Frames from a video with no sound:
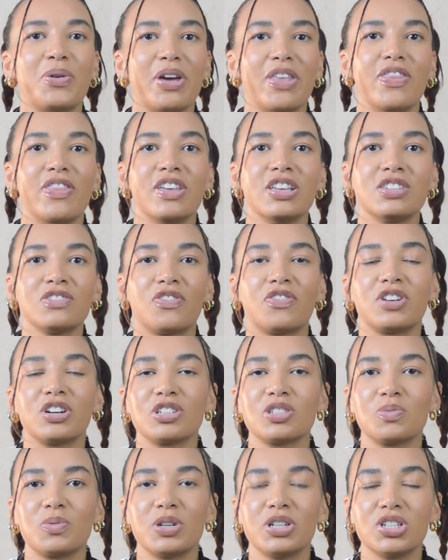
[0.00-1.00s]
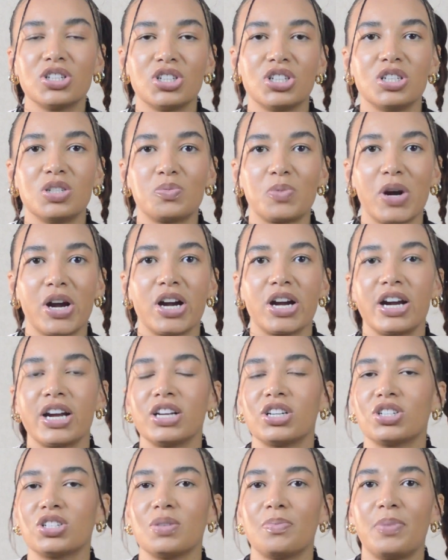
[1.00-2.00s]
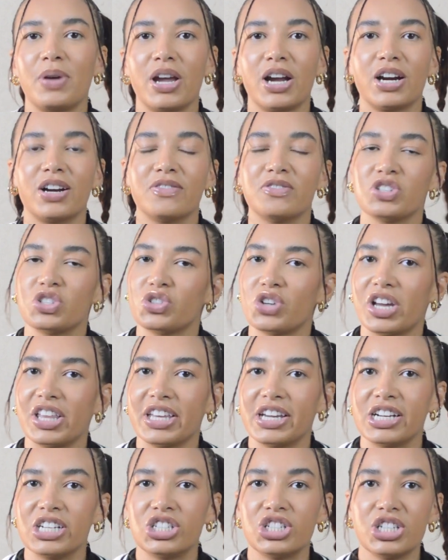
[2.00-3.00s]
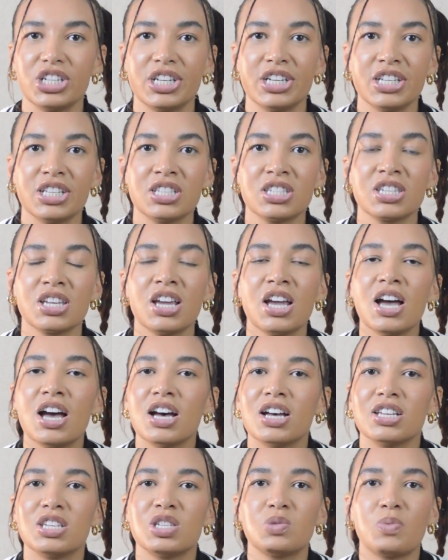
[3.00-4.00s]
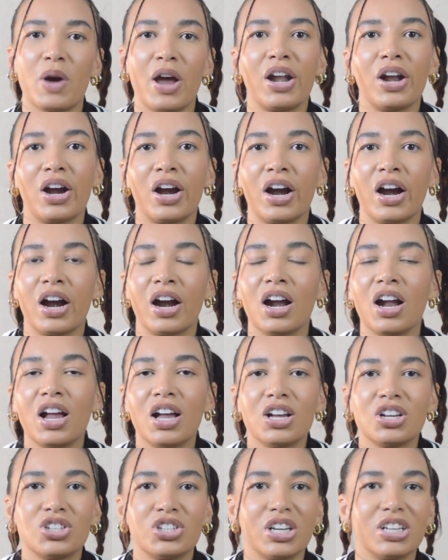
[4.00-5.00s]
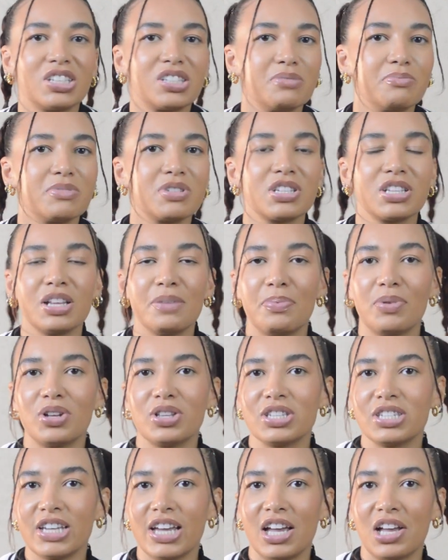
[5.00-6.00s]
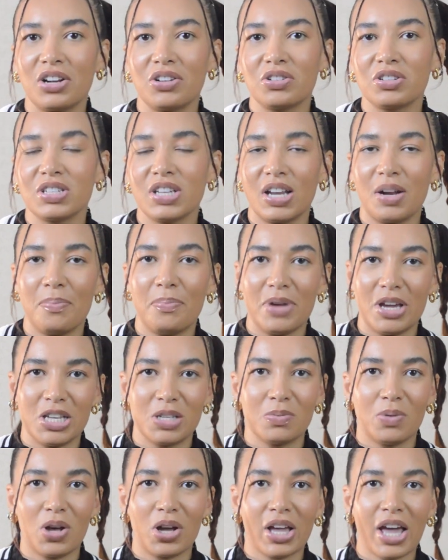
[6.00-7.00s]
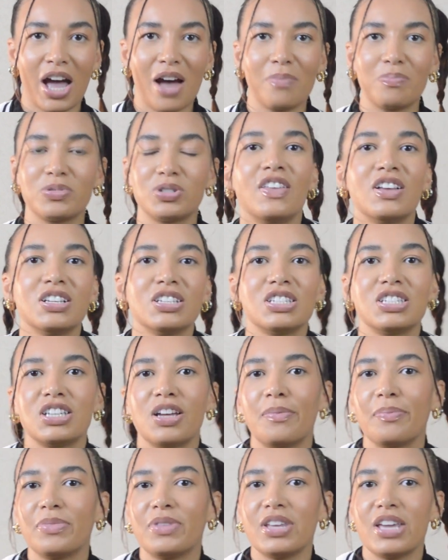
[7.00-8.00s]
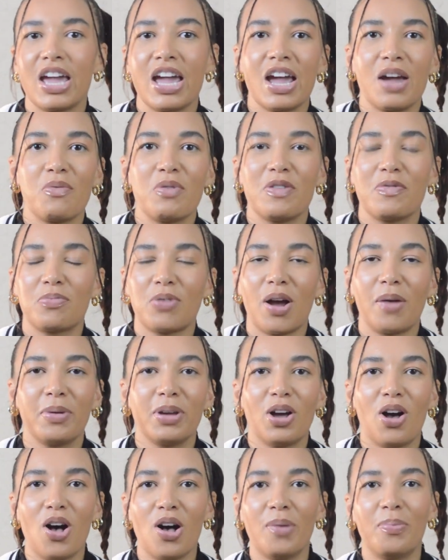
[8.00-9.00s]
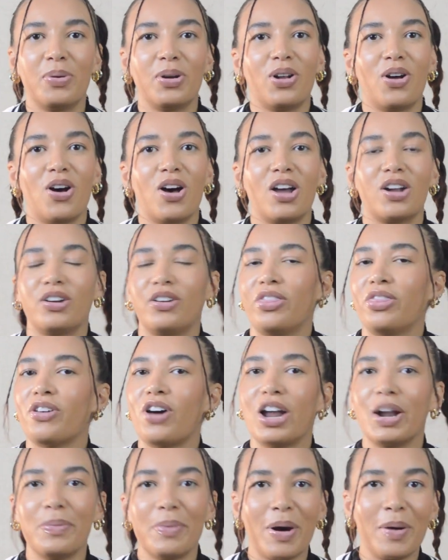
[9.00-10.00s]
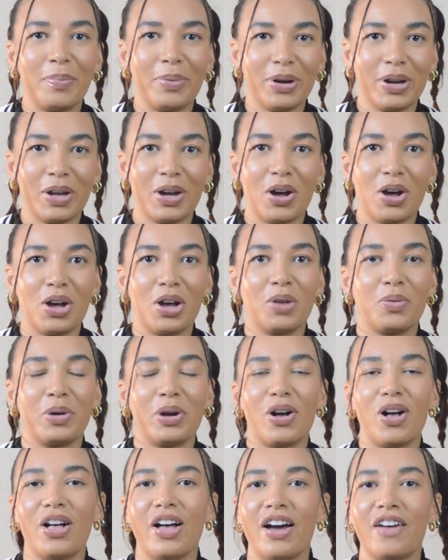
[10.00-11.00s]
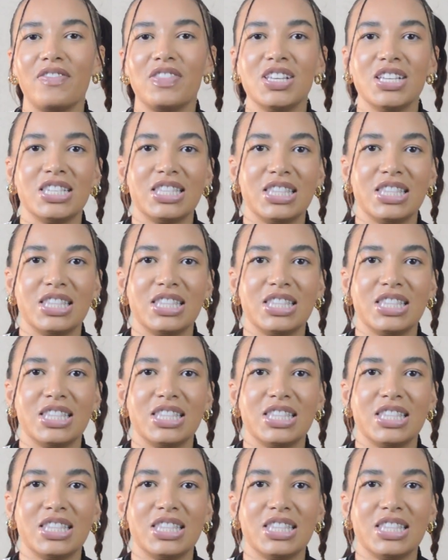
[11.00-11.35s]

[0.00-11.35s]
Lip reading: in this first one, she's wearing just a pair of straight leg jeans, a sweater. She has some slip-on sandals and a baseball cap. This is something we've probably all put on or thought about putting on. We all have these